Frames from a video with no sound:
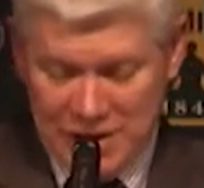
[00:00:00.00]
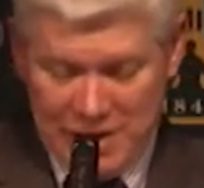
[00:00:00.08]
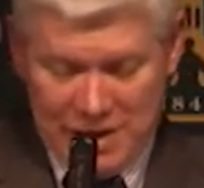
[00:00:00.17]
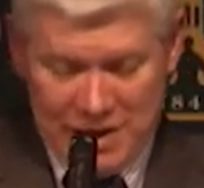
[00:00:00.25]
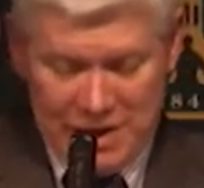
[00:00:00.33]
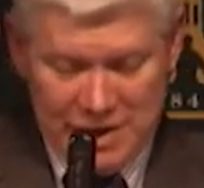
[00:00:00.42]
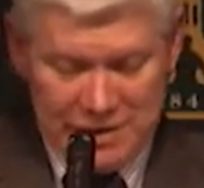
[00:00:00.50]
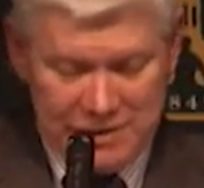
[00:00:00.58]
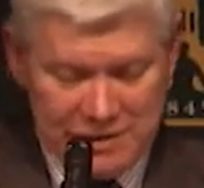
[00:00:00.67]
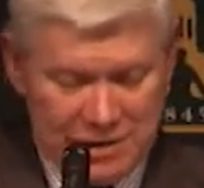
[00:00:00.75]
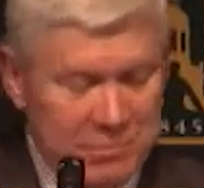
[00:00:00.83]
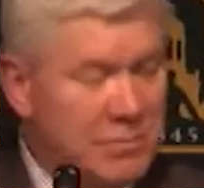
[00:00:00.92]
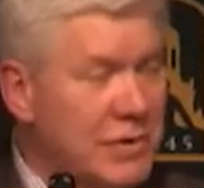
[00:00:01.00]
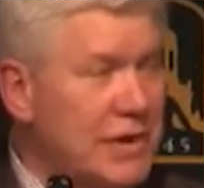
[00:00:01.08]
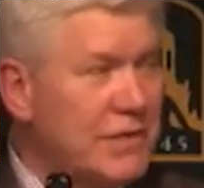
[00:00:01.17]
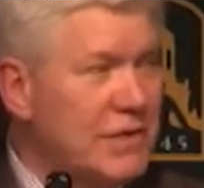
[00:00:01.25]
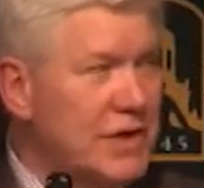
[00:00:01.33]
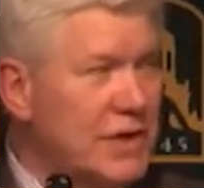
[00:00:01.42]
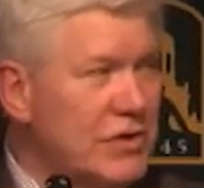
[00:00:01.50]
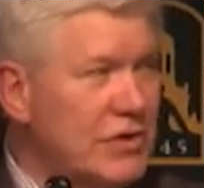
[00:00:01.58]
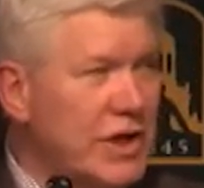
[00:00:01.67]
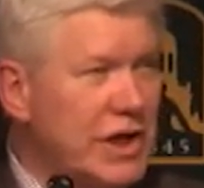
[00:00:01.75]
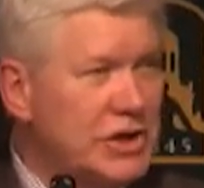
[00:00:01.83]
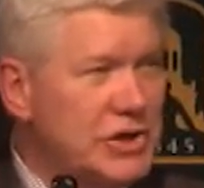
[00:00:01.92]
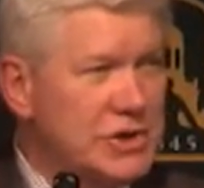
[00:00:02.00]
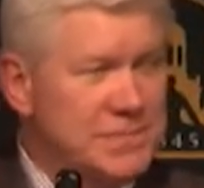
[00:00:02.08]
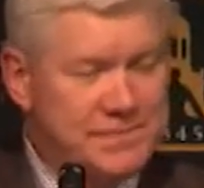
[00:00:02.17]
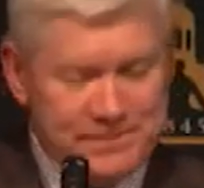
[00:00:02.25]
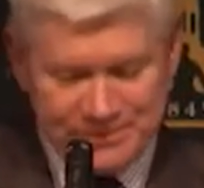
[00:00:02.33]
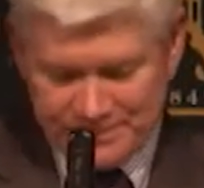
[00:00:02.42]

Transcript: uh, and belief in creation.